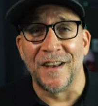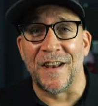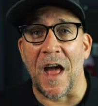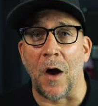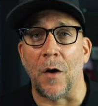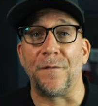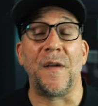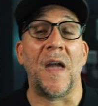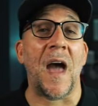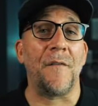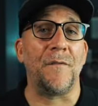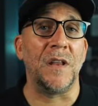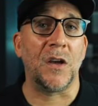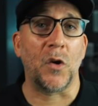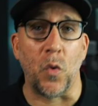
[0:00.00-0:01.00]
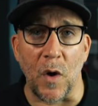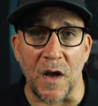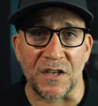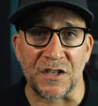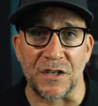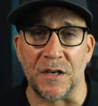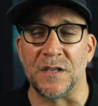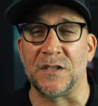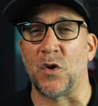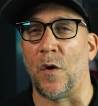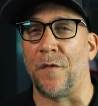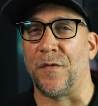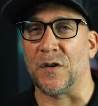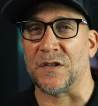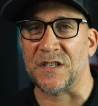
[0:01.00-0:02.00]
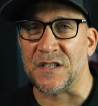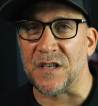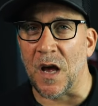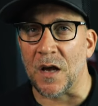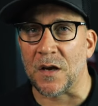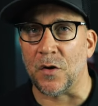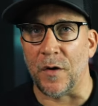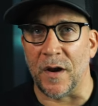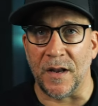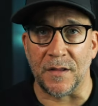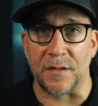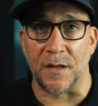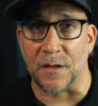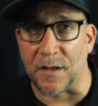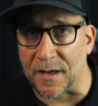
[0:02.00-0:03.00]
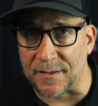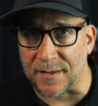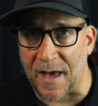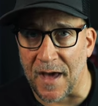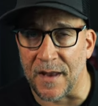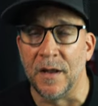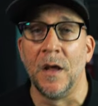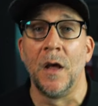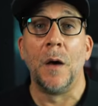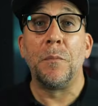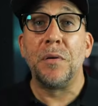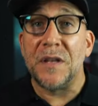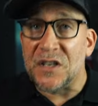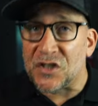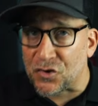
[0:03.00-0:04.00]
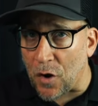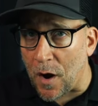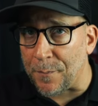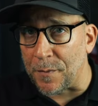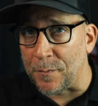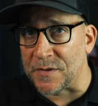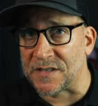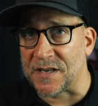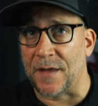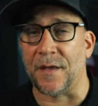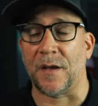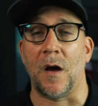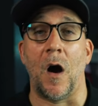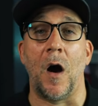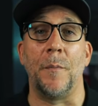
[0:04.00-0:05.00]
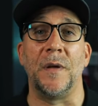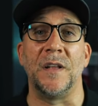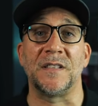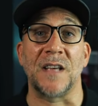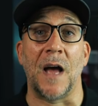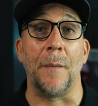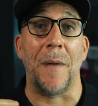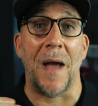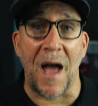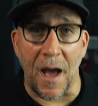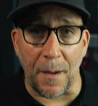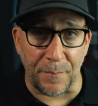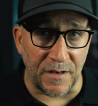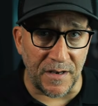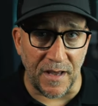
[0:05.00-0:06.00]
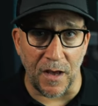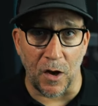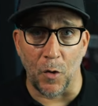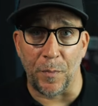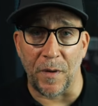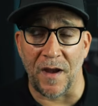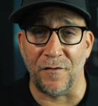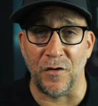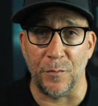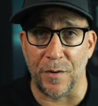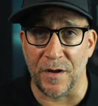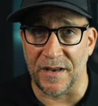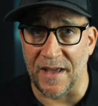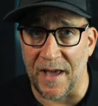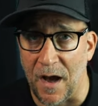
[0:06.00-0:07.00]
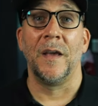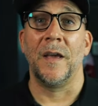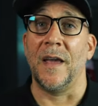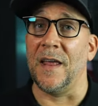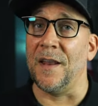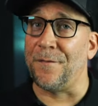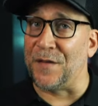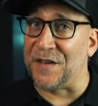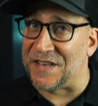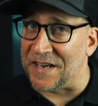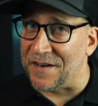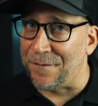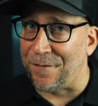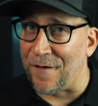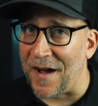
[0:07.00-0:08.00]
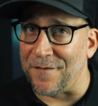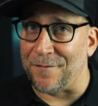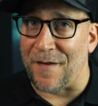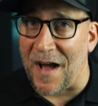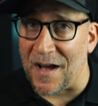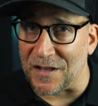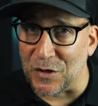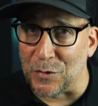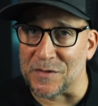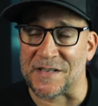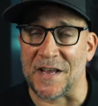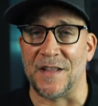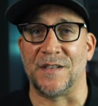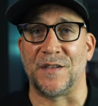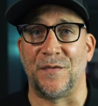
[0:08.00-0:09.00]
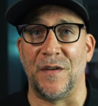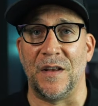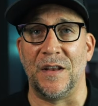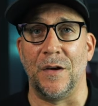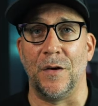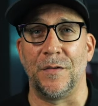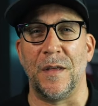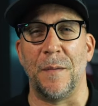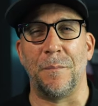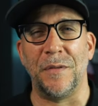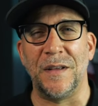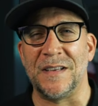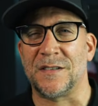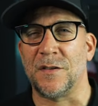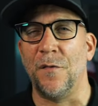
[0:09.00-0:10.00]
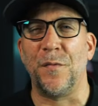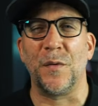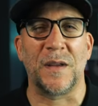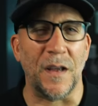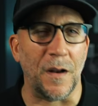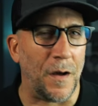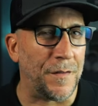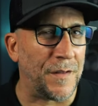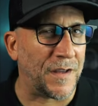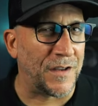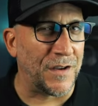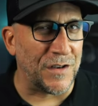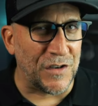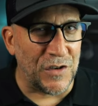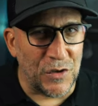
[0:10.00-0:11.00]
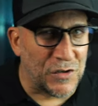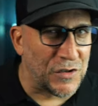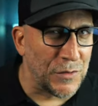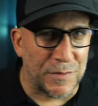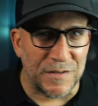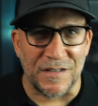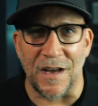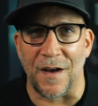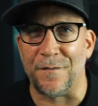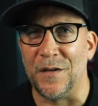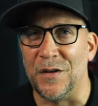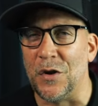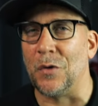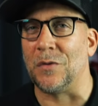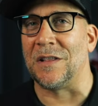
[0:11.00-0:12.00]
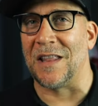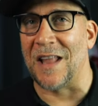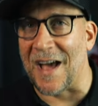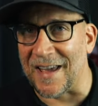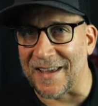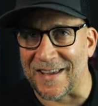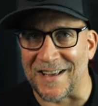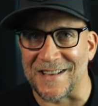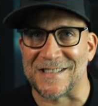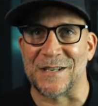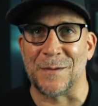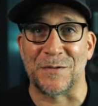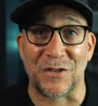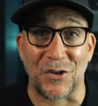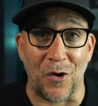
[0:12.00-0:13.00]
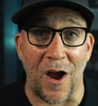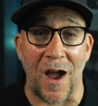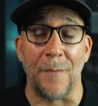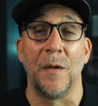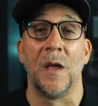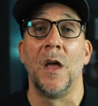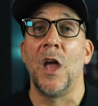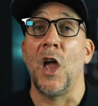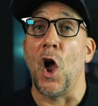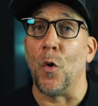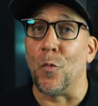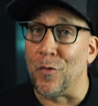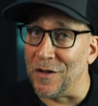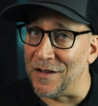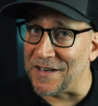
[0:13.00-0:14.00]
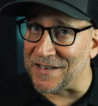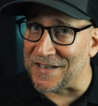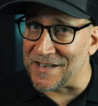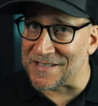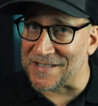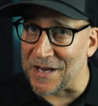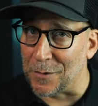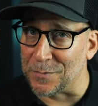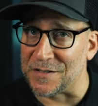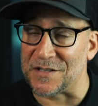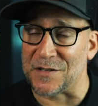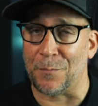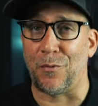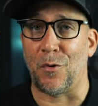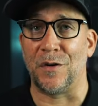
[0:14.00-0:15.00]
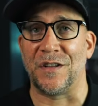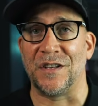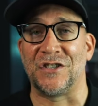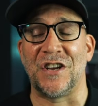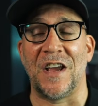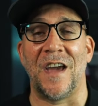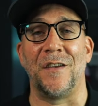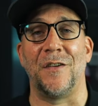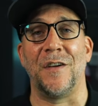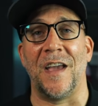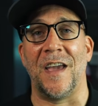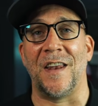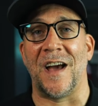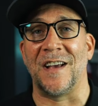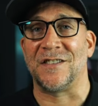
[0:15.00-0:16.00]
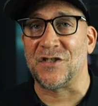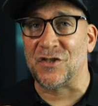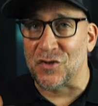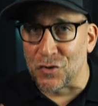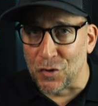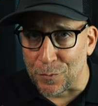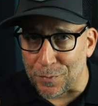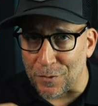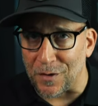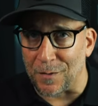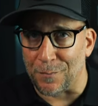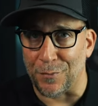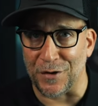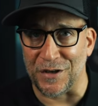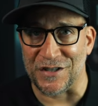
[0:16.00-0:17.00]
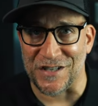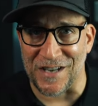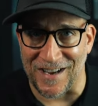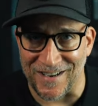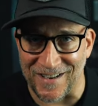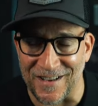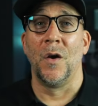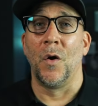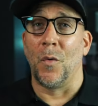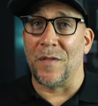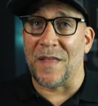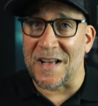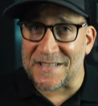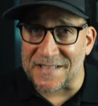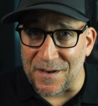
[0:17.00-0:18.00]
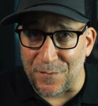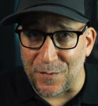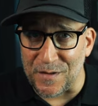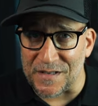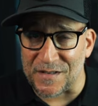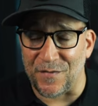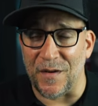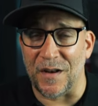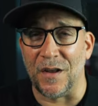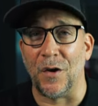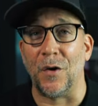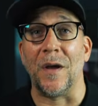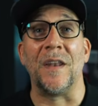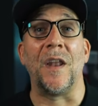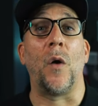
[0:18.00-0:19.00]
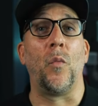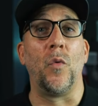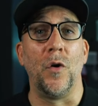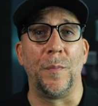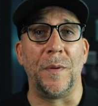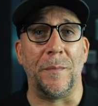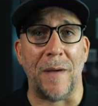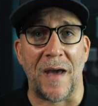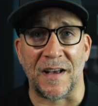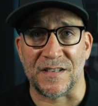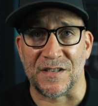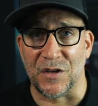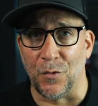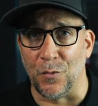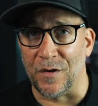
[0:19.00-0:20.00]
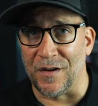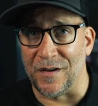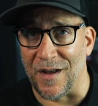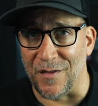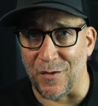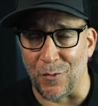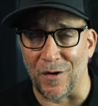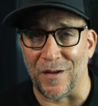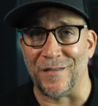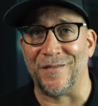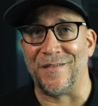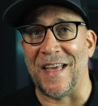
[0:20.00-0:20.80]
Now, if you have any questions or if you're stuck or anything like that, please drop them inside the comments. I'm happy to help everybody out. And if you did find value inside this video, then please don't forget all that good YouTube stuff. You know, like and subscribe. It really does help to support the channel, and I super appreciate it. Well, that's it for this video, and I will be back soon with another one.